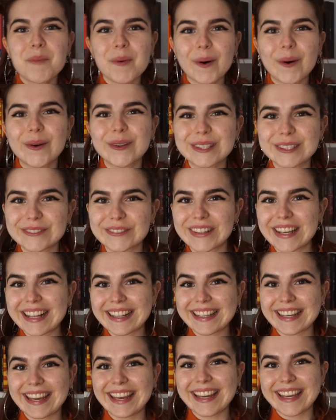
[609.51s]
bold of a
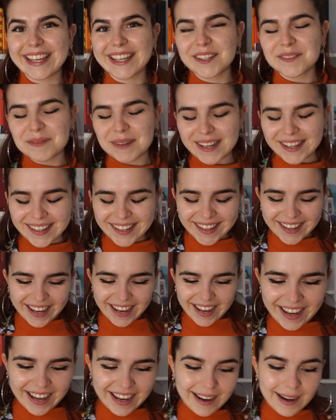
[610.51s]
claim.
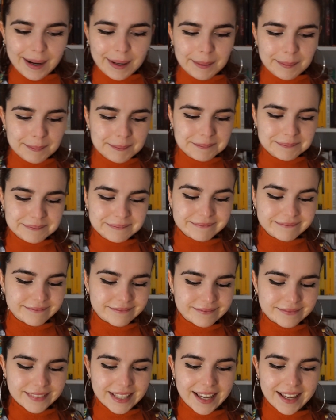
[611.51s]

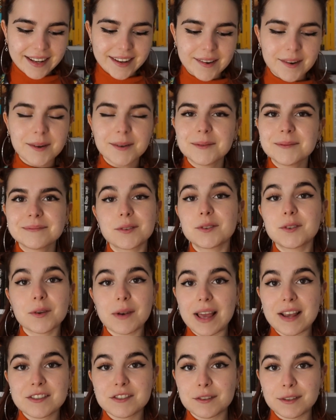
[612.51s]
Yeah, no,
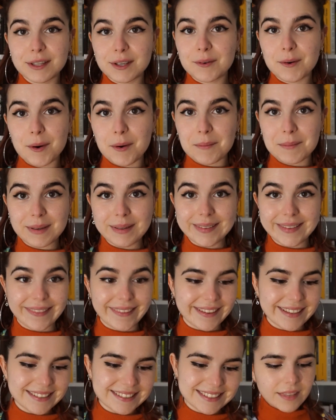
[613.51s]
don't actually quote me on
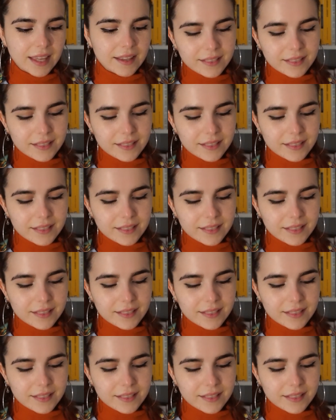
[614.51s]
this.